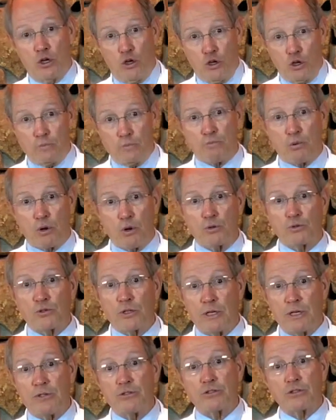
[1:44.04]
good
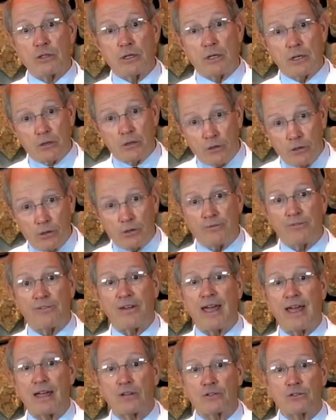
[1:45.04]
proteins, good
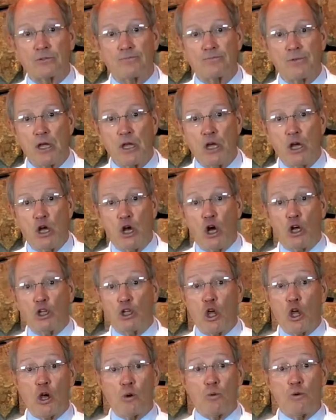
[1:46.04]
fats,
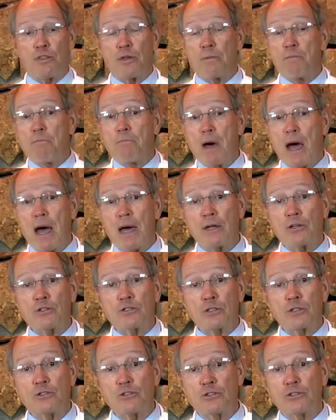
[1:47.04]
along with a
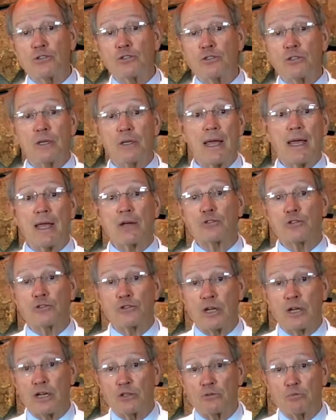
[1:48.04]
modest, consistent
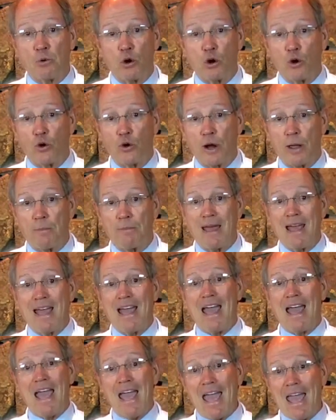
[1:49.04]
exercise program
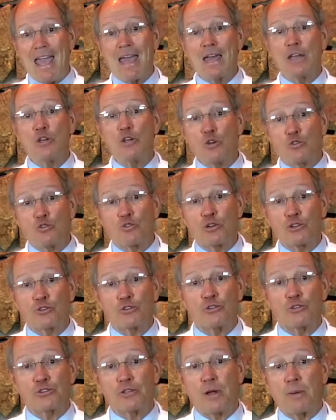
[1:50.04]
and
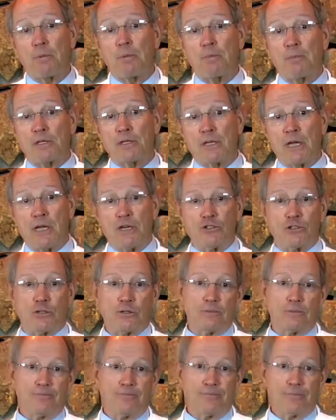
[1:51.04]
nutritional
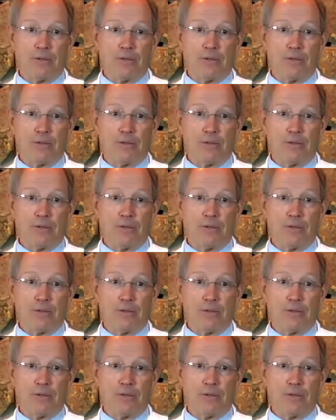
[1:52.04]
supplementation.